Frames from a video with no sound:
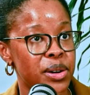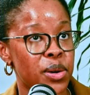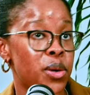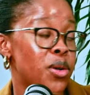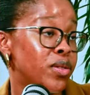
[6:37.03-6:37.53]

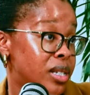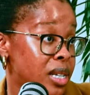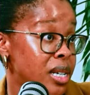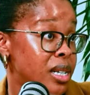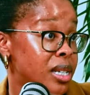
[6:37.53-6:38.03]
go
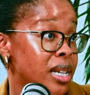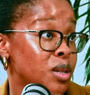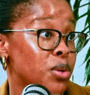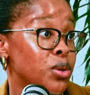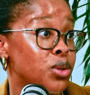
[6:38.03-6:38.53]
overseas as
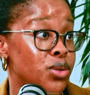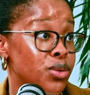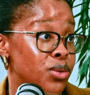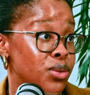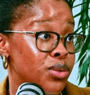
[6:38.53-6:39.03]
opposed
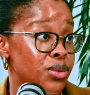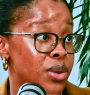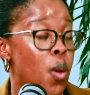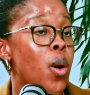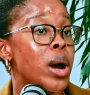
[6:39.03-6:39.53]
to,
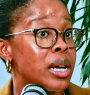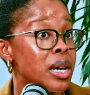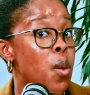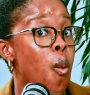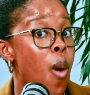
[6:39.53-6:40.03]
or
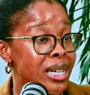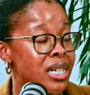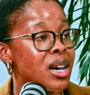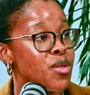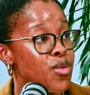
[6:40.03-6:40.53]
want
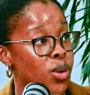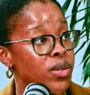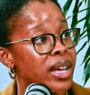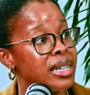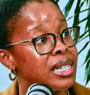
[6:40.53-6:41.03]
a role
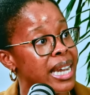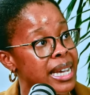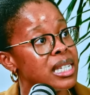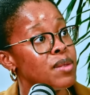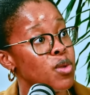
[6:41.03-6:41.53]
that
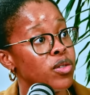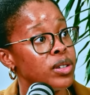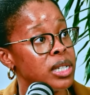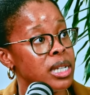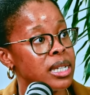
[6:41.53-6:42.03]
takes them
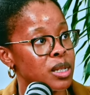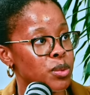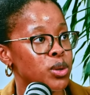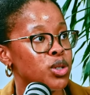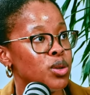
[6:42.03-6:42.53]
overseas as
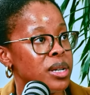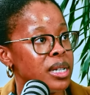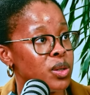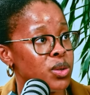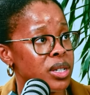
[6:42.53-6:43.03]
opposed
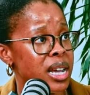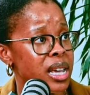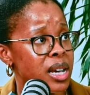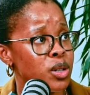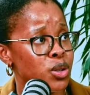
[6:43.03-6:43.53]
to staying here.